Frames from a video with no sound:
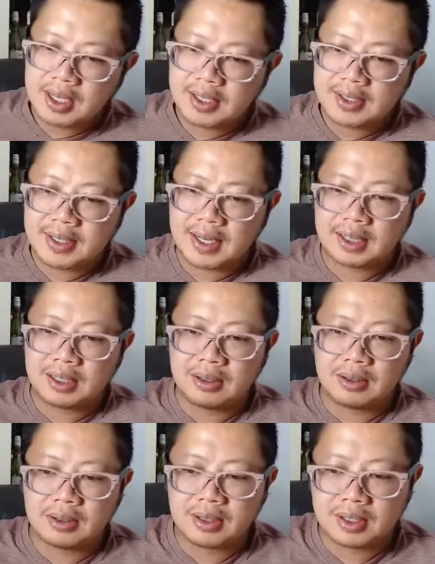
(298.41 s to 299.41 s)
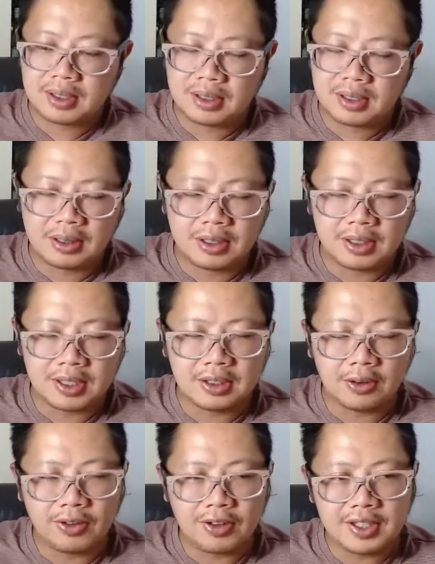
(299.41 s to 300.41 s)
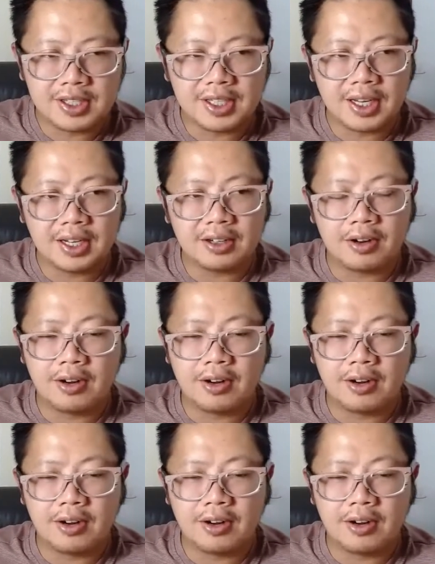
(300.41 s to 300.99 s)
is that there's a different set